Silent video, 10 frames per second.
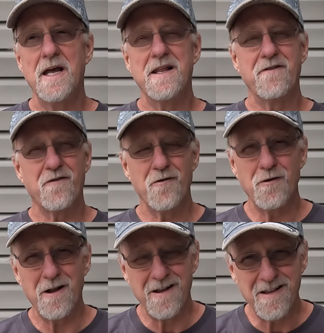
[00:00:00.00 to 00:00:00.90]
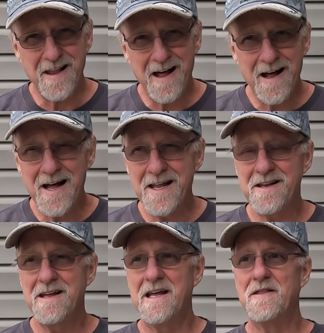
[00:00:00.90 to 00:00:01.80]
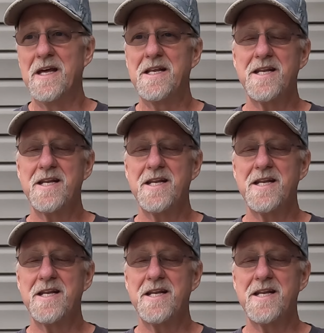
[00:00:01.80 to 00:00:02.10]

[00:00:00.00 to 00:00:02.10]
a lot, and they